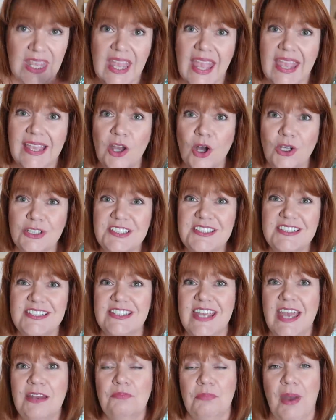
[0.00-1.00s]
It costs
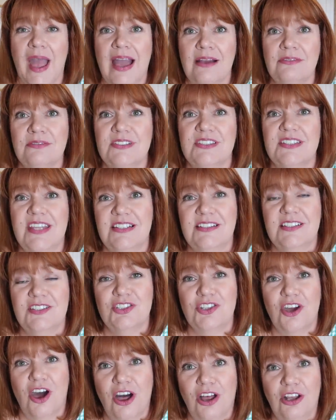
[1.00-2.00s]
£10. They
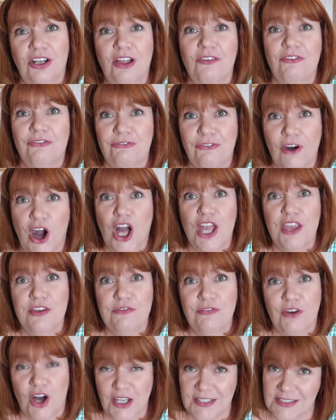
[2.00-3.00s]
style
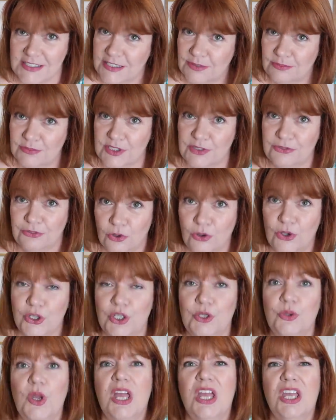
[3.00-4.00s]
5 items for
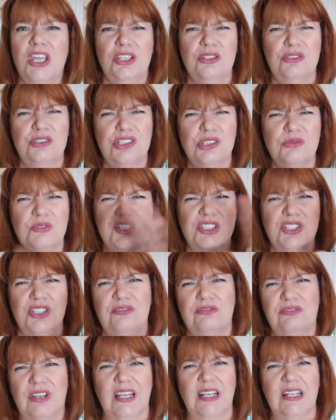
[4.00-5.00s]
you. You do a sort
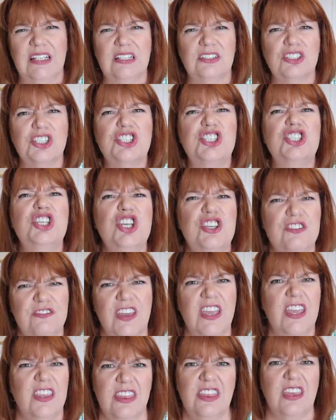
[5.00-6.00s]
of like little
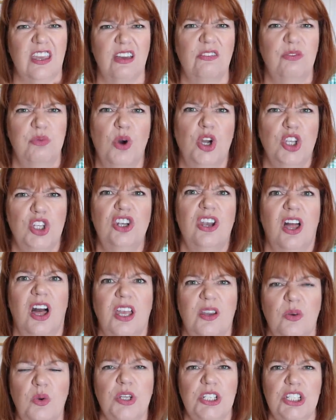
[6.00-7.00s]
survey thing of what you
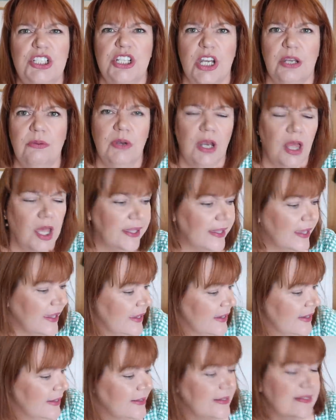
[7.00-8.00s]
like, what you don't like.
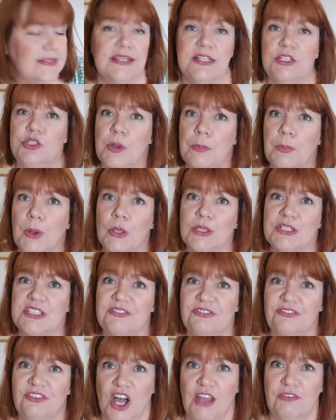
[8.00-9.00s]
They send you a
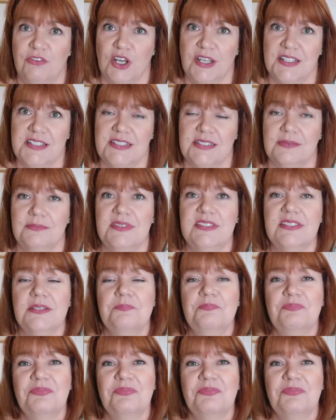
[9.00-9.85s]
box, 5 items.